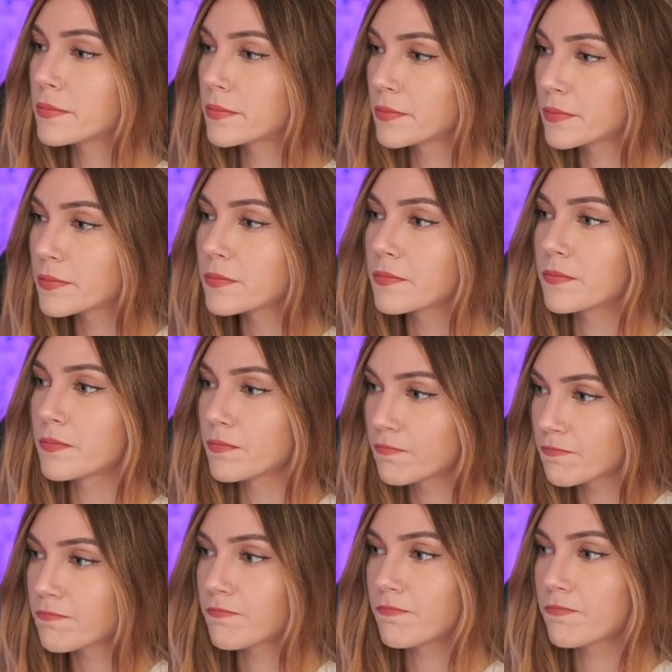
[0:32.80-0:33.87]

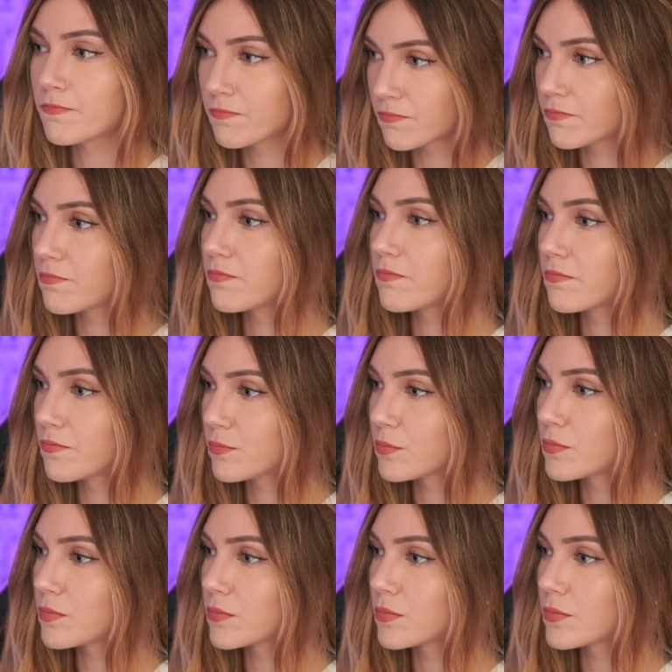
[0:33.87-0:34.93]

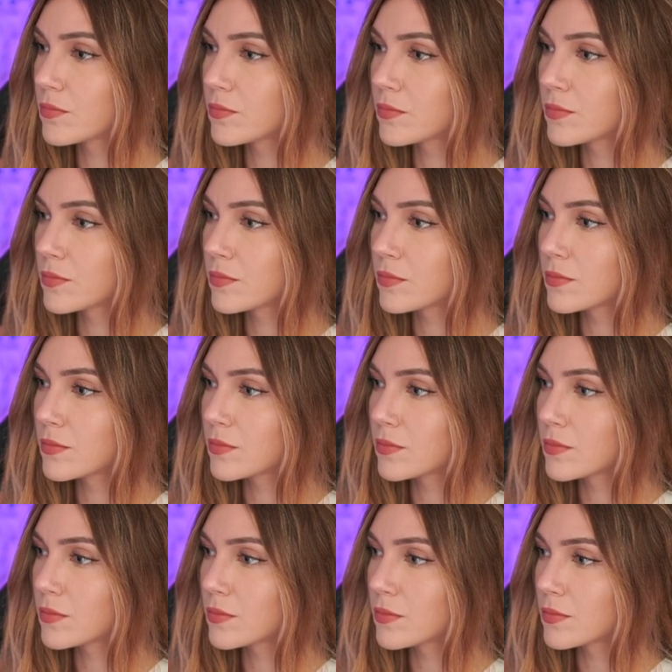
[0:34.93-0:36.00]

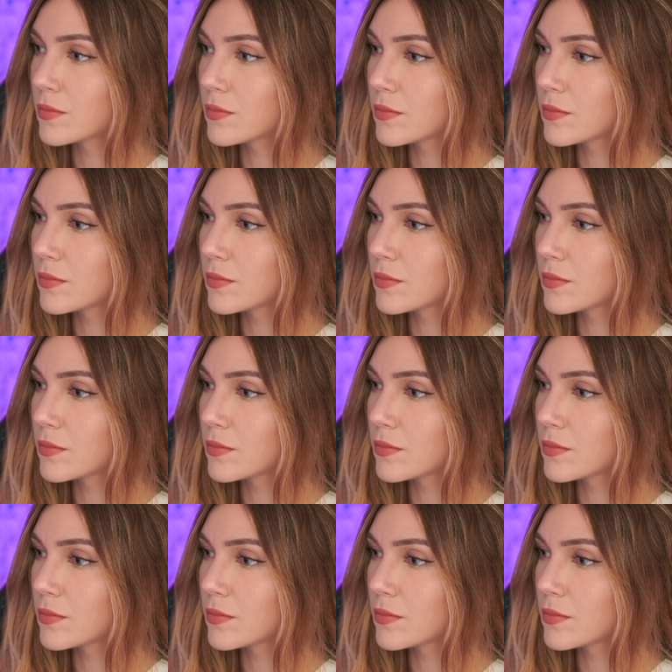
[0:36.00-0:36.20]
(silence)